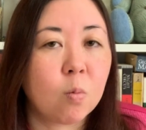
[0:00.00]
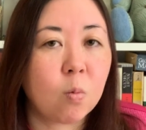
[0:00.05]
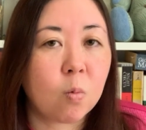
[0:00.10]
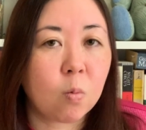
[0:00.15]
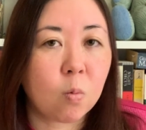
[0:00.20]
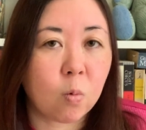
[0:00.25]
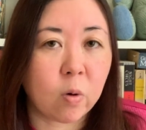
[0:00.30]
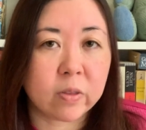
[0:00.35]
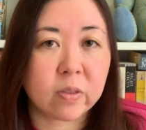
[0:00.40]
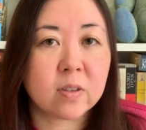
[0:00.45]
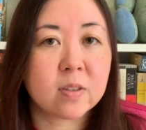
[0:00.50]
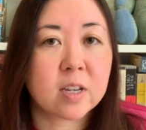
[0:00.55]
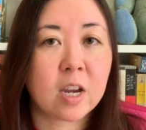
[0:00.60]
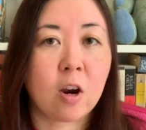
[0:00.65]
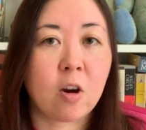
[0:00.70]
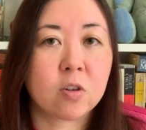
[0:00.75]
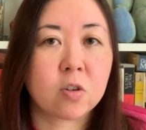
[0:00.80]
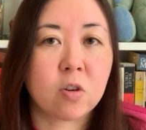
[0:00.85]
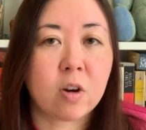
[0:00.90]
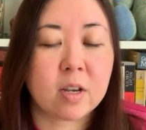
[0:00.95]
what this
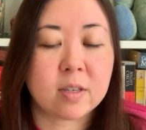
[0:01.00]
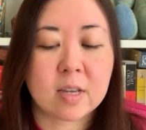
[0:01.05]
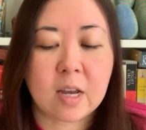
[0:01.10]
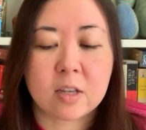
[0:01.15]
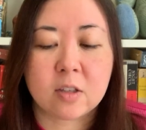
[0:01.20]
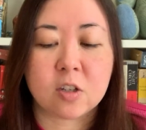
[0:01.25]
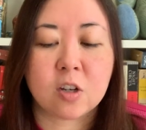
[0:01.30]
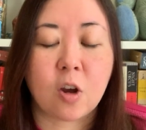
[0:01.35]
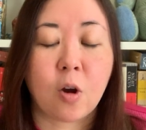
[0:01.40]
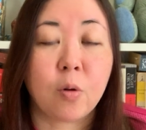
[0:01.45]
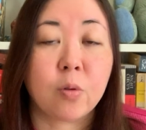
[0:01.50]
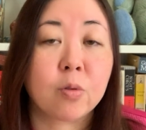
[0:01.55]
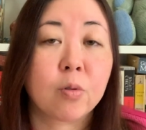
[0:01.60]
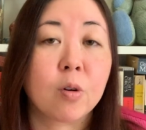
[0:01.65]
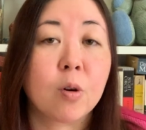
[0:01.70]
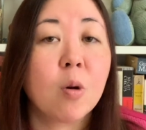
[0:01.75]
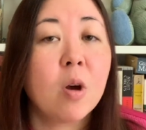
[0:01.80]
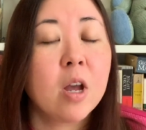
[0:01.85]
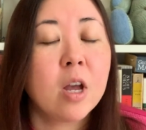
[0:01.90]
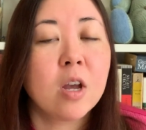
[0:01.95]
character has had to go through.